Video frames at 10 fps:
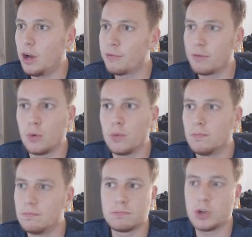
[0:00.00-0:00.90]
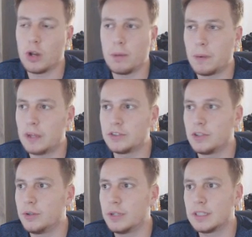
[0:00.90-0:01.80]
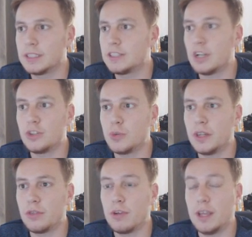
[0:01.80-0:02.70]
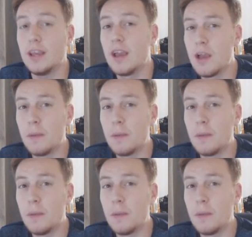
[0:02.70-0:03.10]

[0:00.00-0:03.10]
Overall, gone up +2. You can see he's only 23.